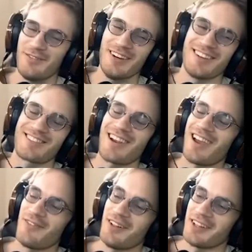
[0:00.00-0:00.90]
First
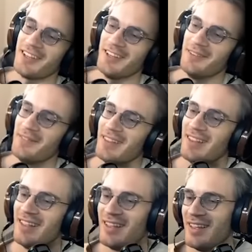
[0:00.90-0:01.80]
try, felt good.
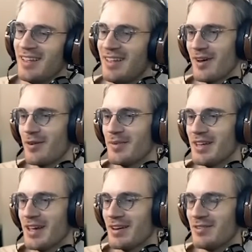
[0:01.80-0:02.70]
Found me,
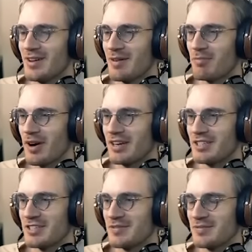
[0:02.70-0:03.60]
you get
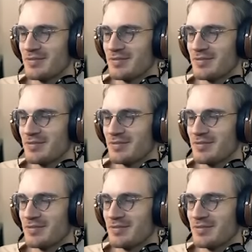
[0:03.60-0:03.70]
price.